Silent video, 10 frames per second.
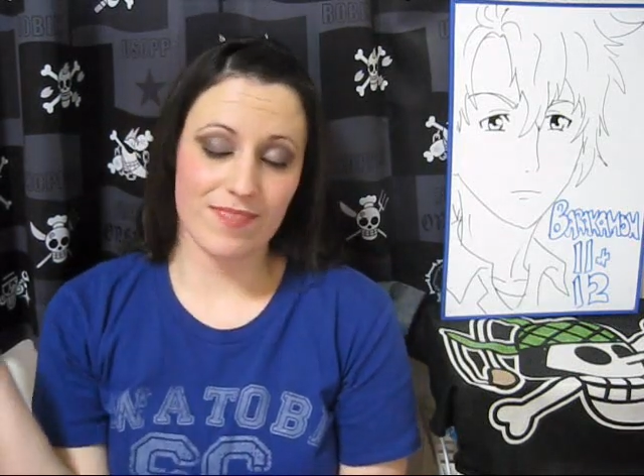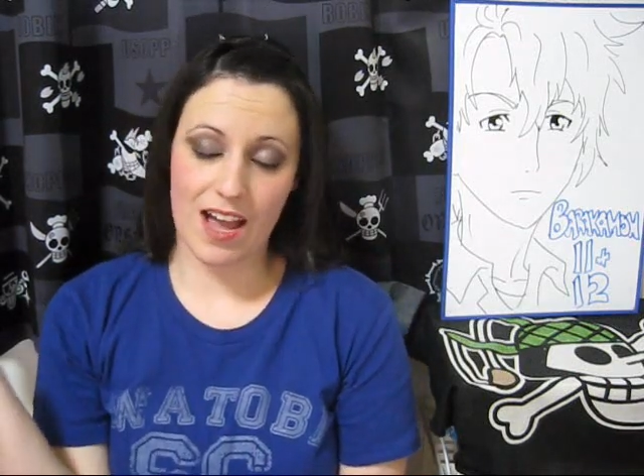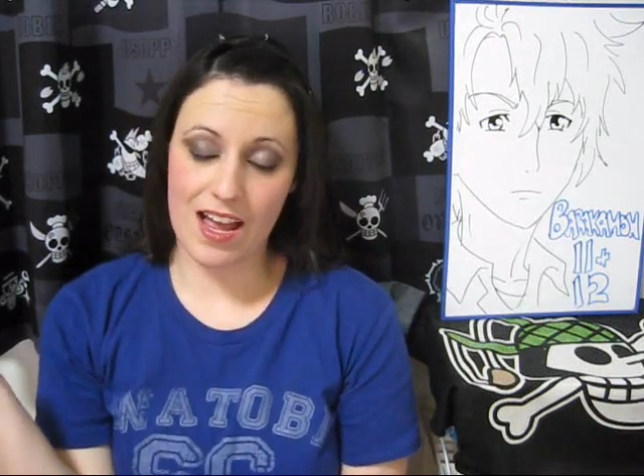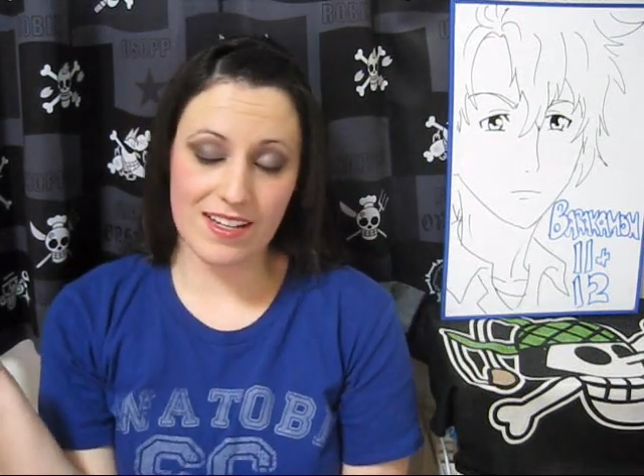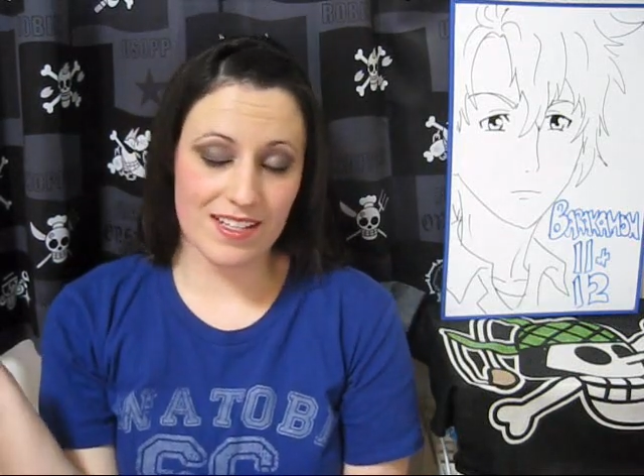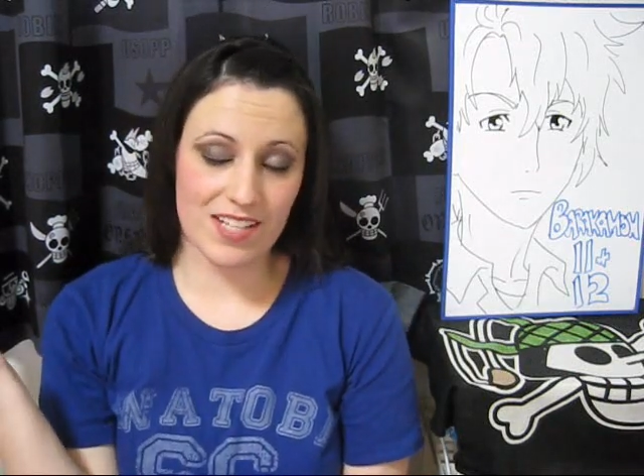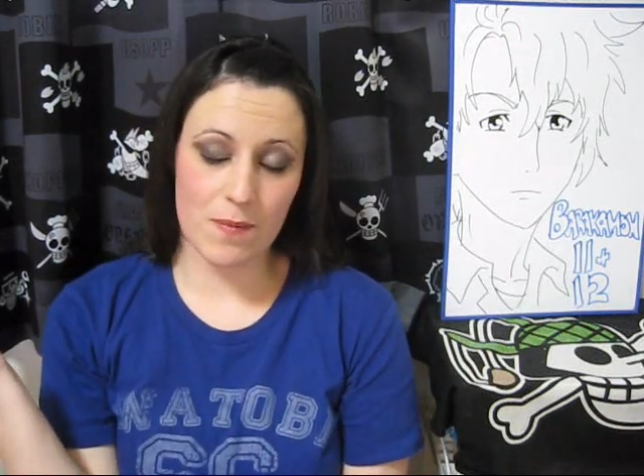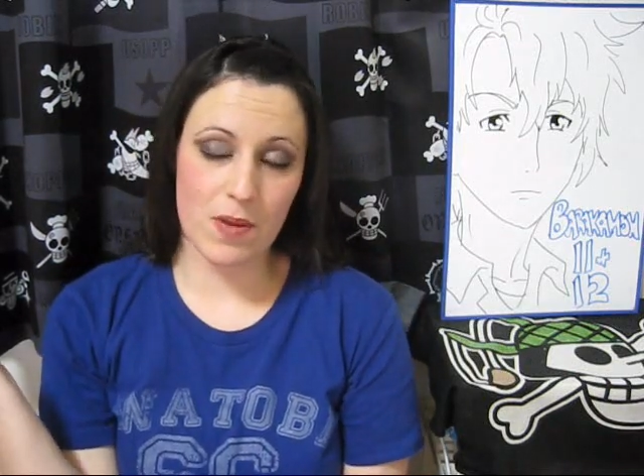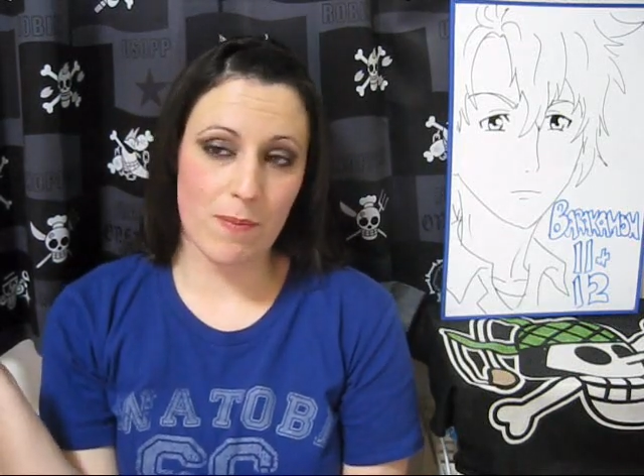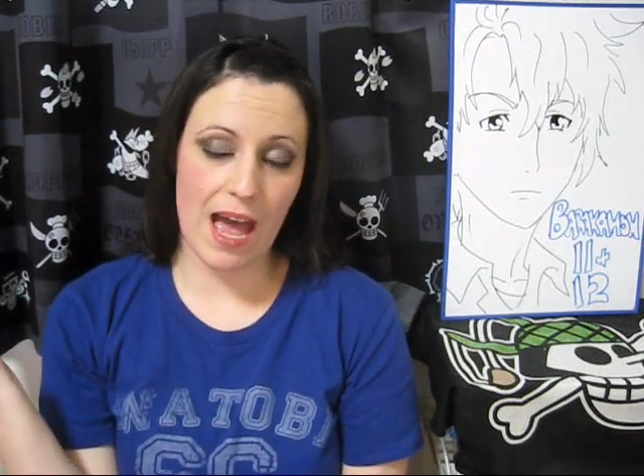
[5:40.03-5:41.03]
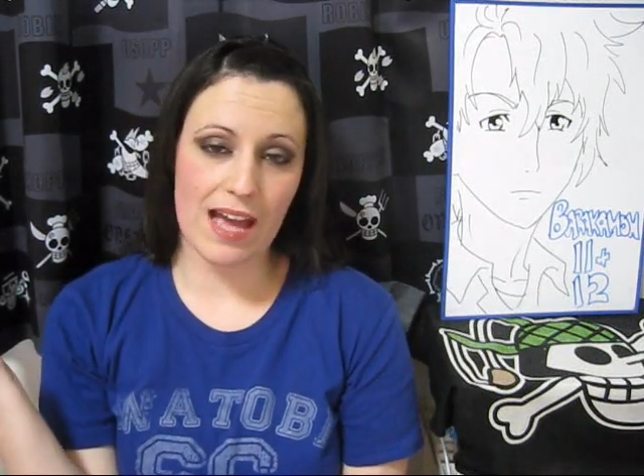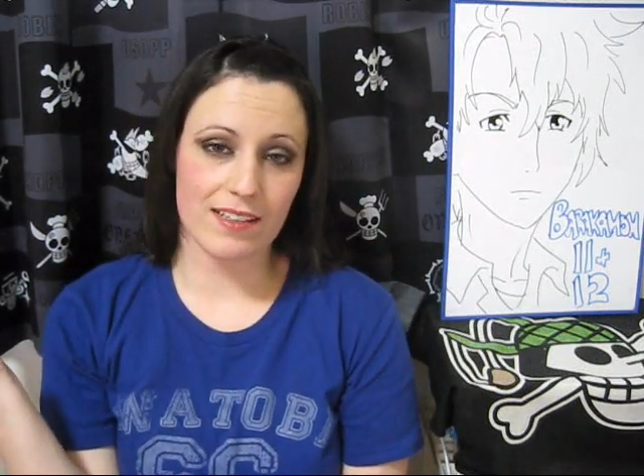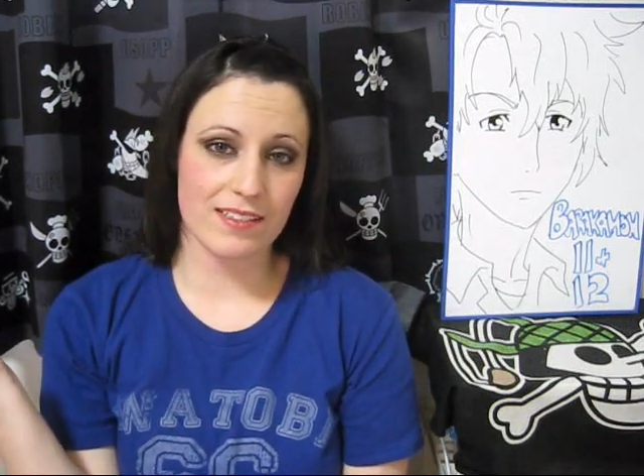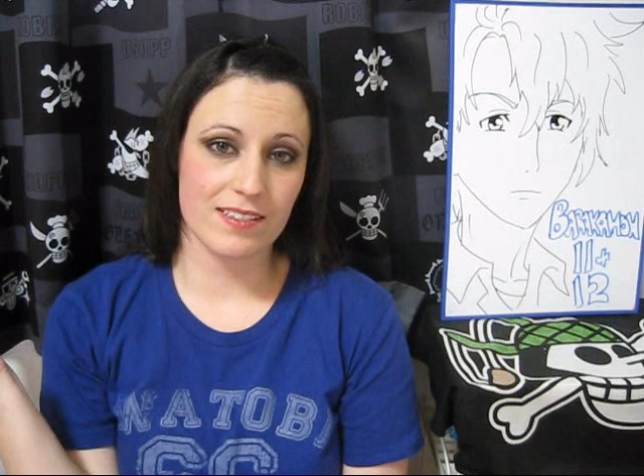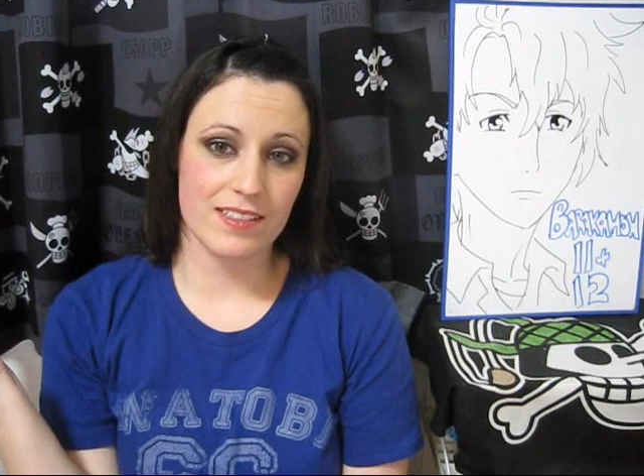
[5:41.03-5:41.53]
Honda's coming
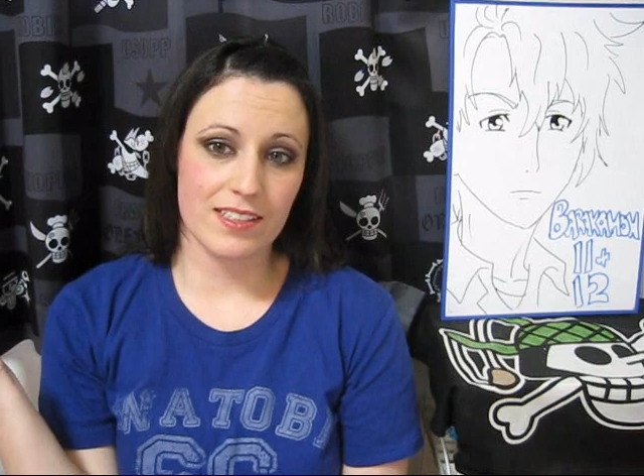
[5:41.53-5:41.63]
back